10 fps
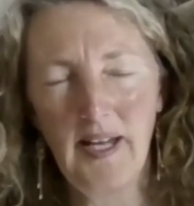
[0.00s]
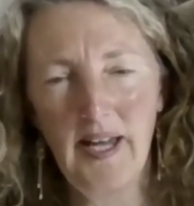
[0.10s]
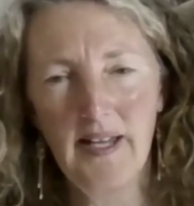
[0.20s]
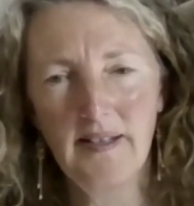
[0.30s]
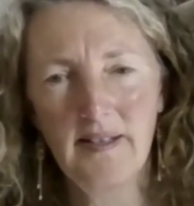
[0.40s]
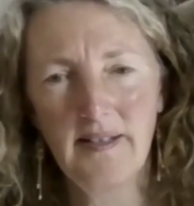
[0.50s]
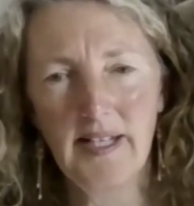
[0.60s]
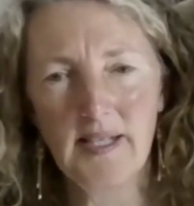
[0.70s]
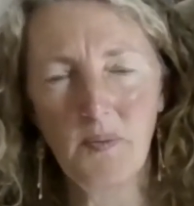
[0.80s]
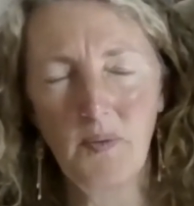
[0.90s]
and
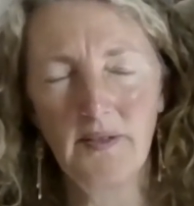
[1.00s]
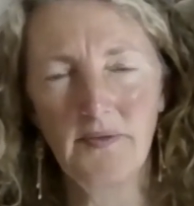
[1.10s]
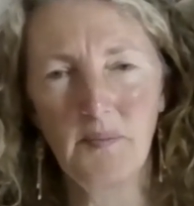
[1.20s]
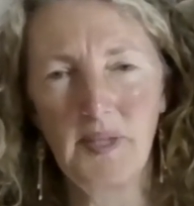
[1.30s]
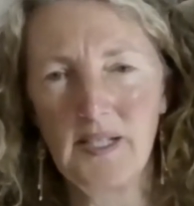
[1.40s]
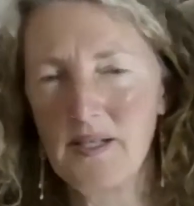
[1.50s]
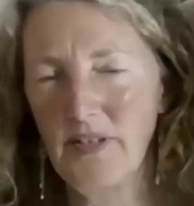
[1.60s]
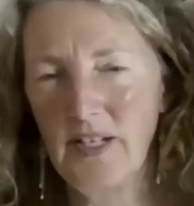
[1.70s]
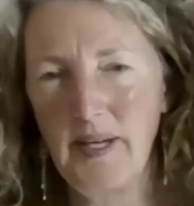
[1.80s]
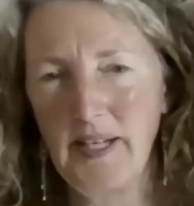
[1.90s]
that's one of the biggest
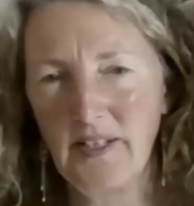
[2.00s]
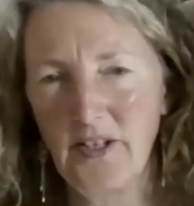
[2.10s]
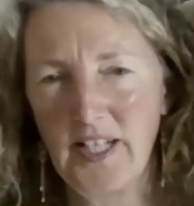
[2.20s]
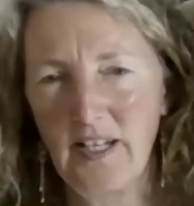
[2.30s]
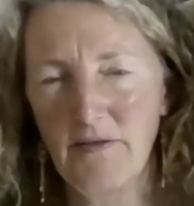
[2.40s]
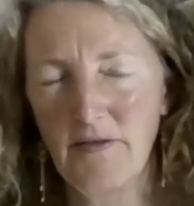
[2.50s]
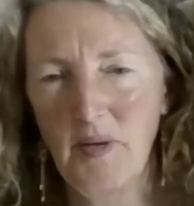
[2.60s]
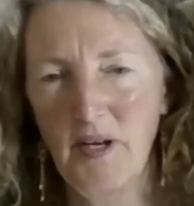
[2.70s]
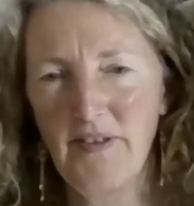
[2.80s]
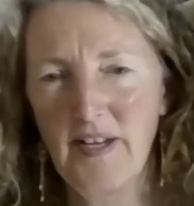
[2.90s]
feedback that I get from
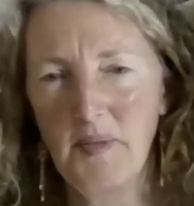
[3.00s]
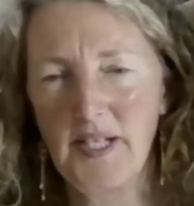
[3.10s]
my family.